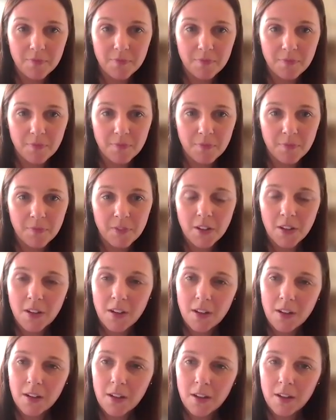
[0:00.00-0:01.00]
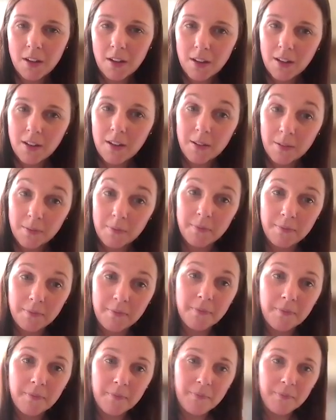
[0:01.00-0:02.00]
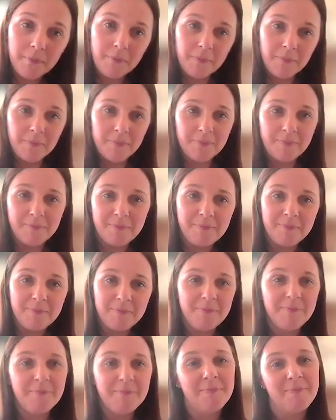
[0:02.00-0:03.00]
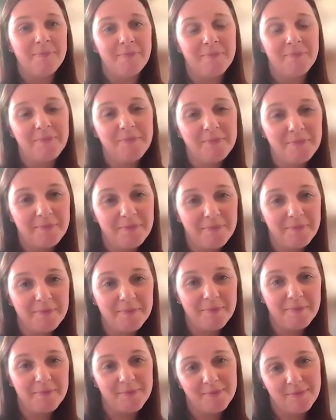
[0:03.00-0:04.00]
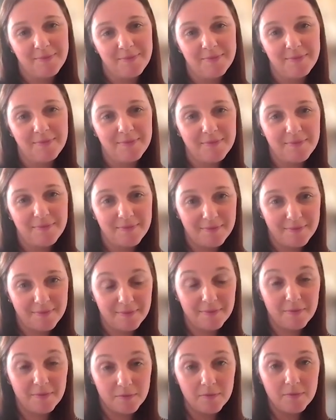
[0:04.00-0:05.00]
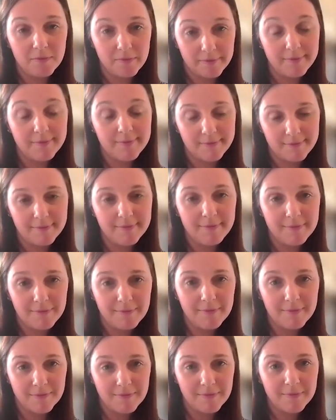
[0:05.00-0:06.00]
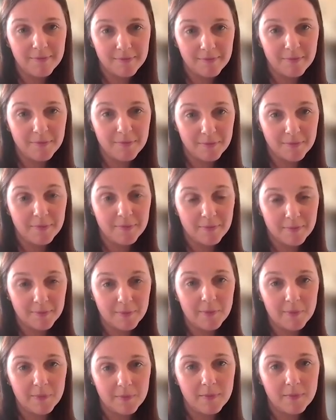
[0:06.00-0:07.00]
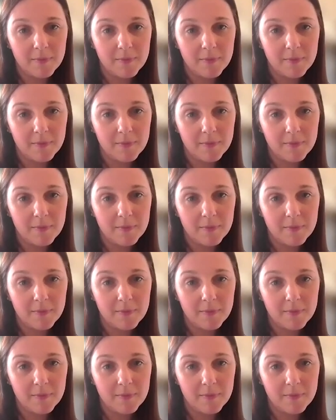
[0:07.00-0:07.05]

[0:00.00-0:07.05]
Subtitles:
(not speaking)